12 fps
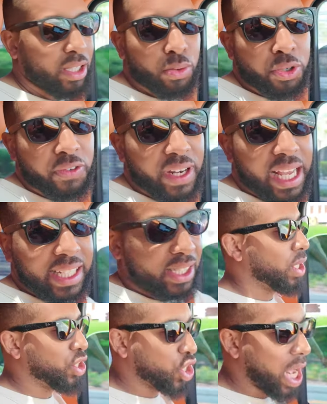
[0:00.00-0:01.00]
the roof light,
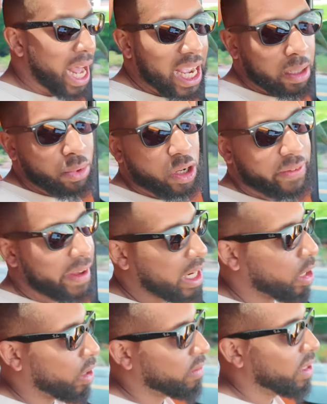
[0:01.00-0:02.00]
which I am not a fan
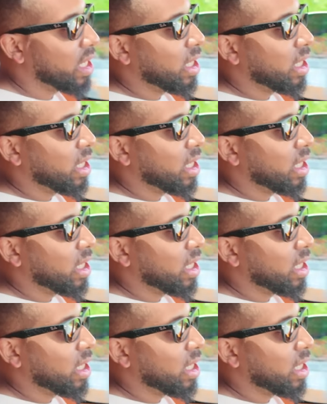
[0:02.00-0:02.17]
of.